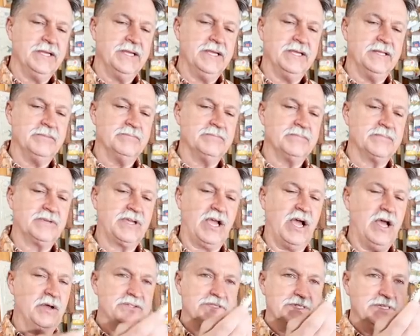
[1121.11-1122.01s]
and
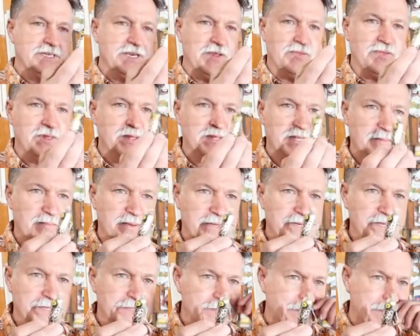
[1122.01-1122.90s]
coats anything you
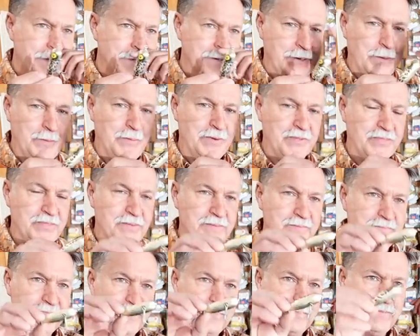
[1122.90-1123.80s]
put in there with
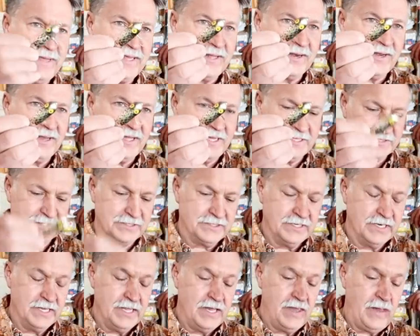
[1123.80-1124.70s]
metalizer
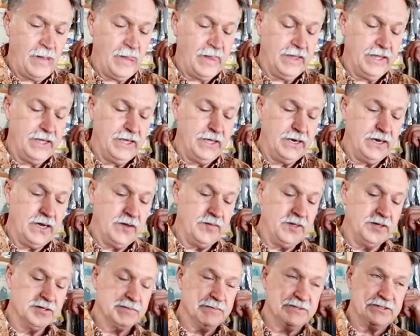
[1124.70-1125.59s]
and uh,
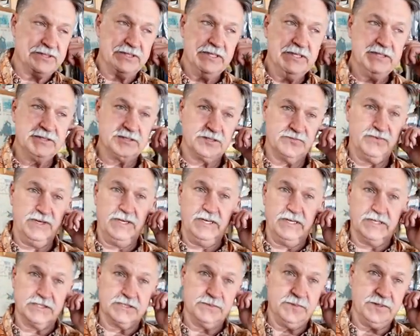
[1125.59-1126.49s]
those machines are
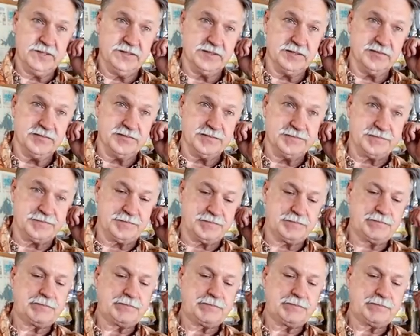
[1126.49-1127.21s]
very expensive